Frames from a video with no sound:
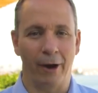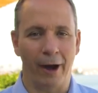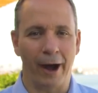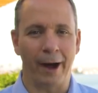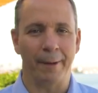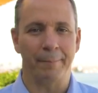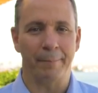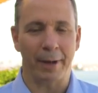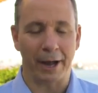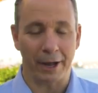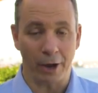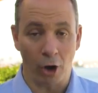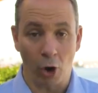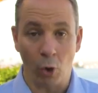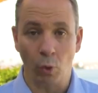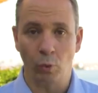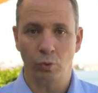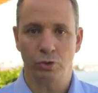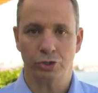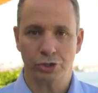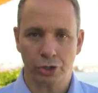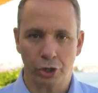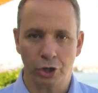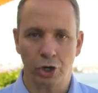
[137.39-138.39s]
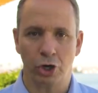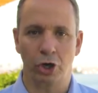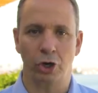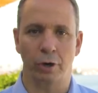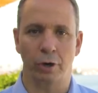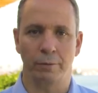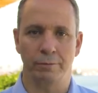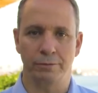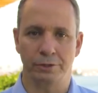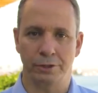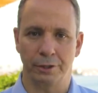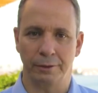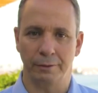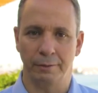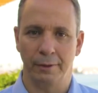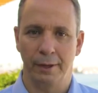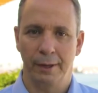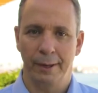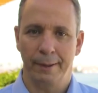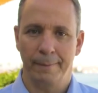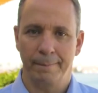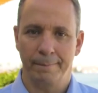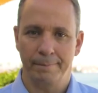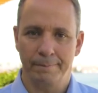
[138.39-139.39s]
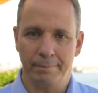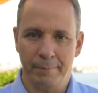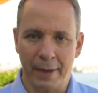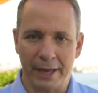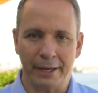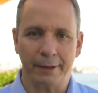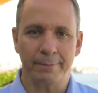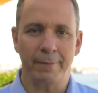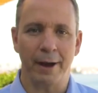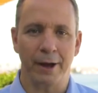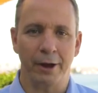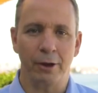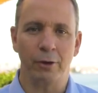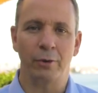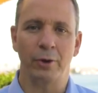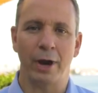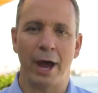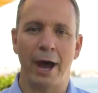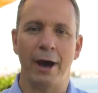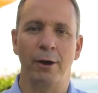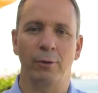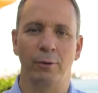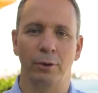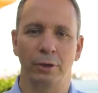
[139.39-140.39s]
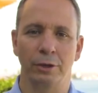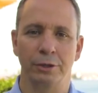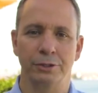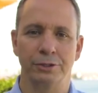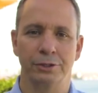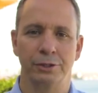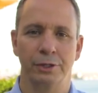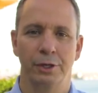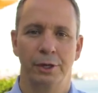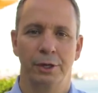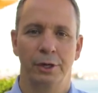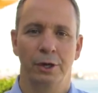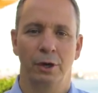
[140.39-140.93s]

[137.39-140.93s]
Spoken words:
on my own terms and make my own hours,